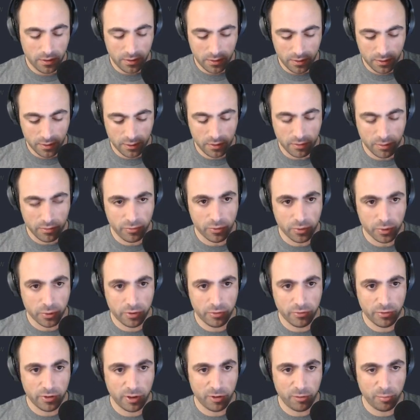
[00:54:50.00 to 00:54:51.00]
of
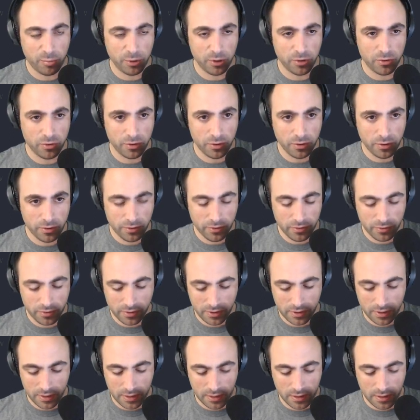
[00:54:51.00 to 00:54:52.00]
45 pixels,
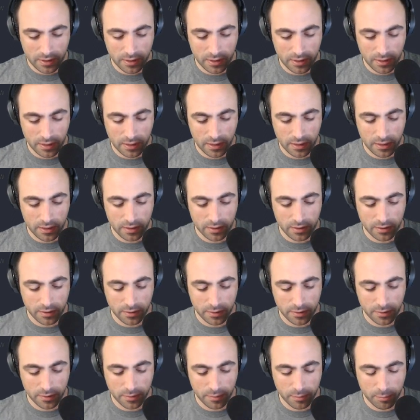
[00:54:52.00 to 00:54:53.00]
and then
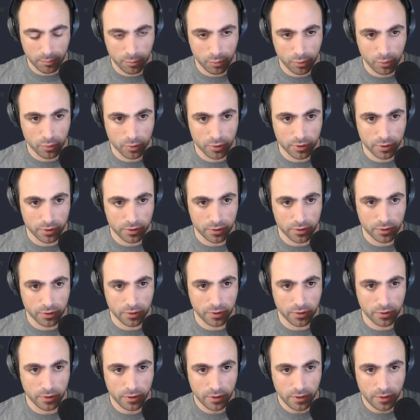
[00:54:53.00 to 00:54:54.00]
a
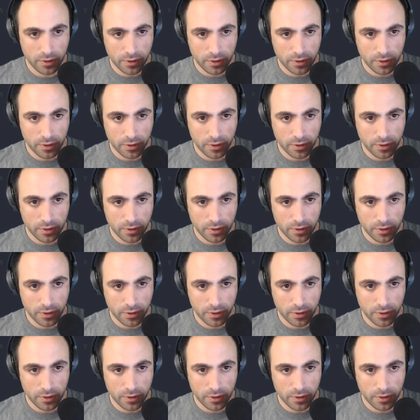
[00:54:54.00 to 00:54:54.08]
border